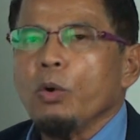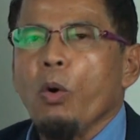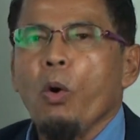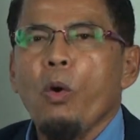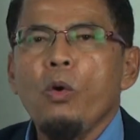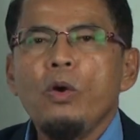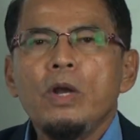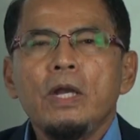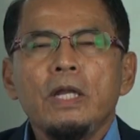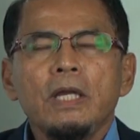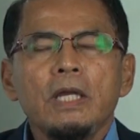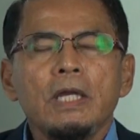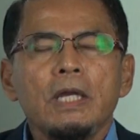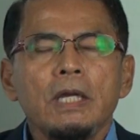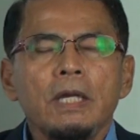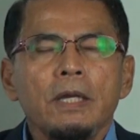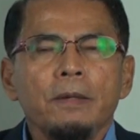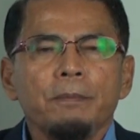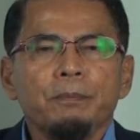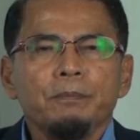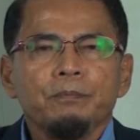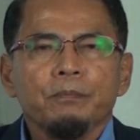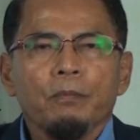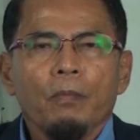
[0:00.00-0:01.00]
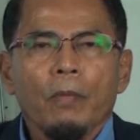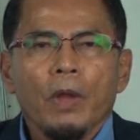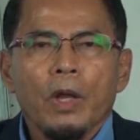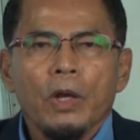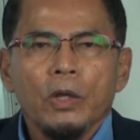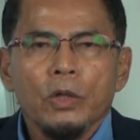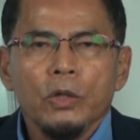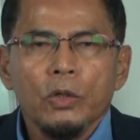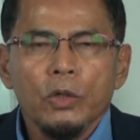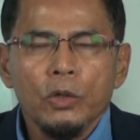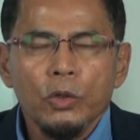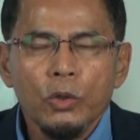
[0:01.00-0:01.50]
only
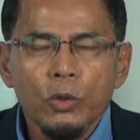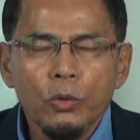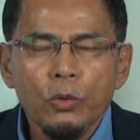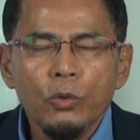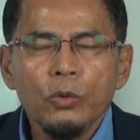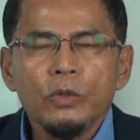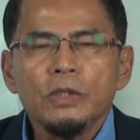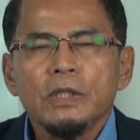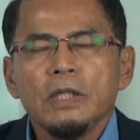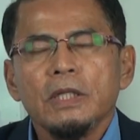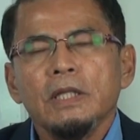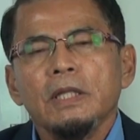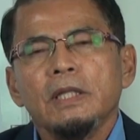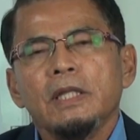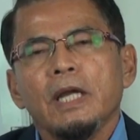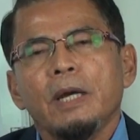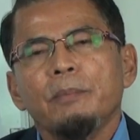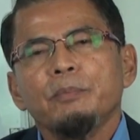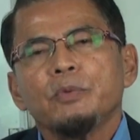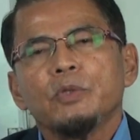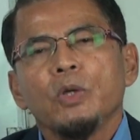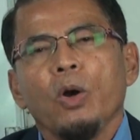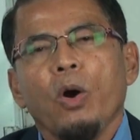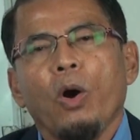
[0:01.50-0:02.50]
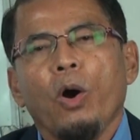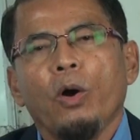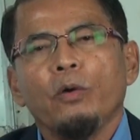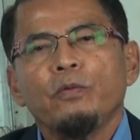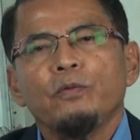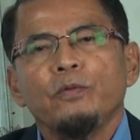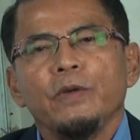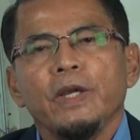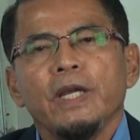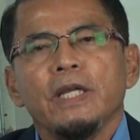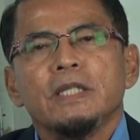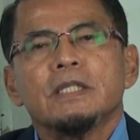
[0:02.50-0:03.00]
used in terms
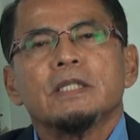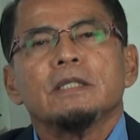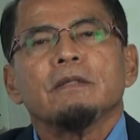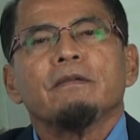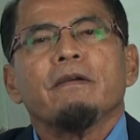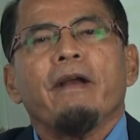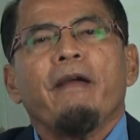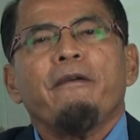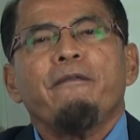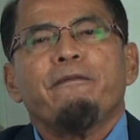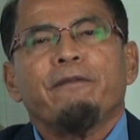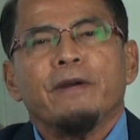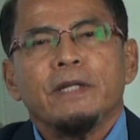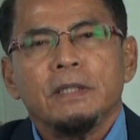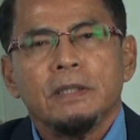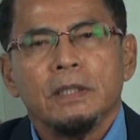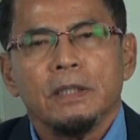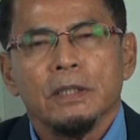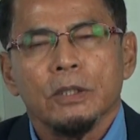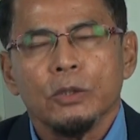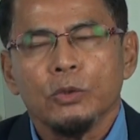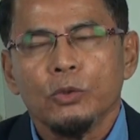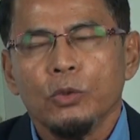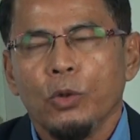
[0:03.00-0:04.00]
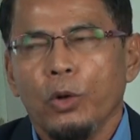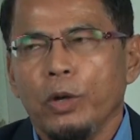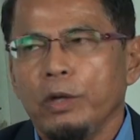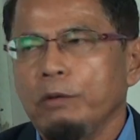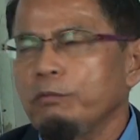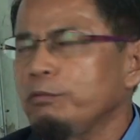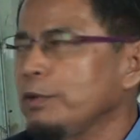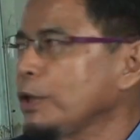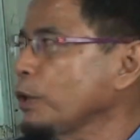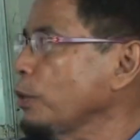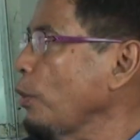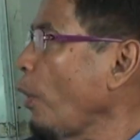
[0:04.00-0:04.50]
of its references. So
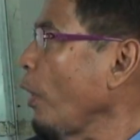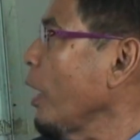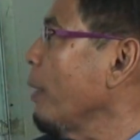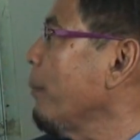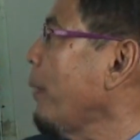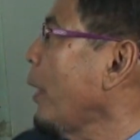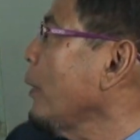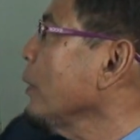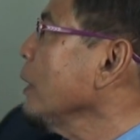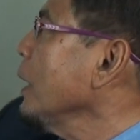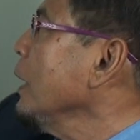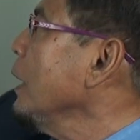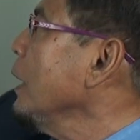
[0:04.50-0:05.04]
if we talk about